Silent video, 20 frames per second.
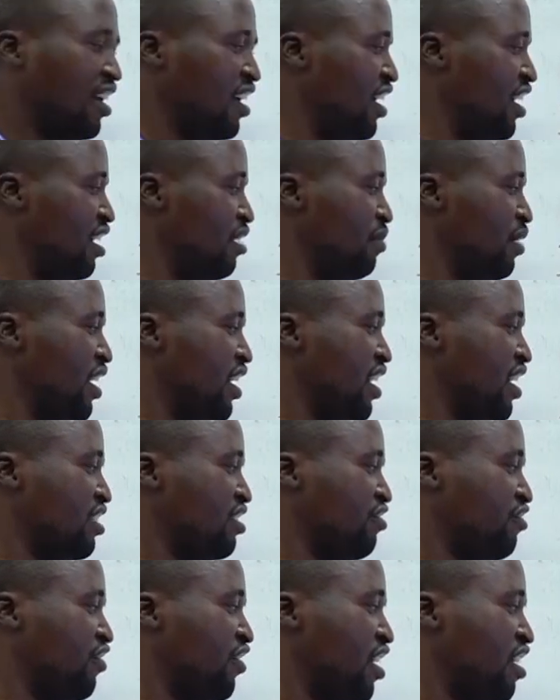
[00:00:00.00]
n
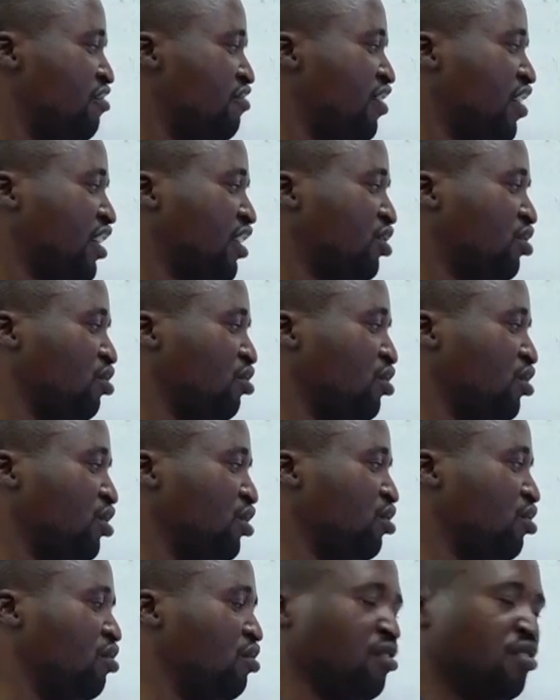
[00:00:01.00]
minus 5
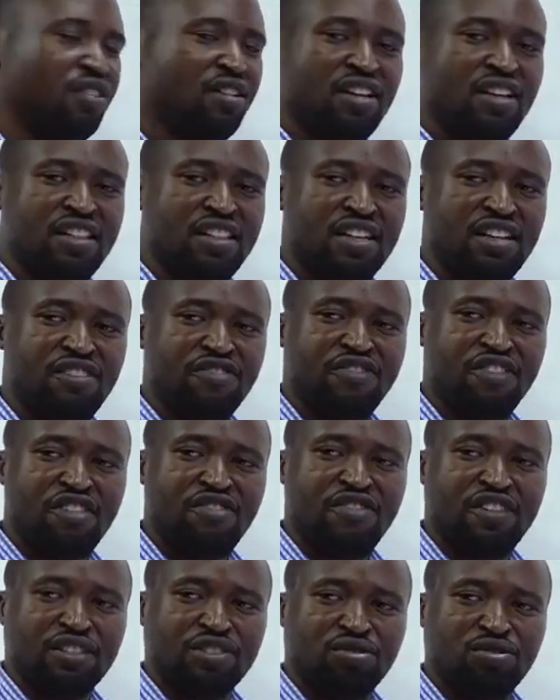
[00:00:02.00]
factorial, then
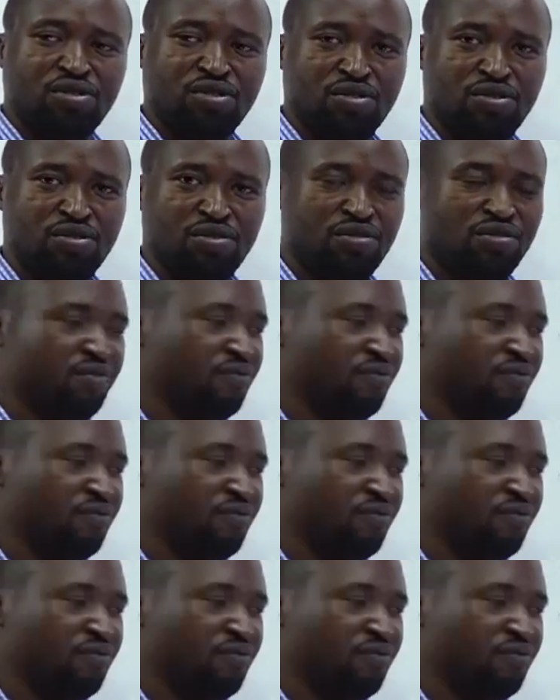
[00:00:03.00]
5 factorial.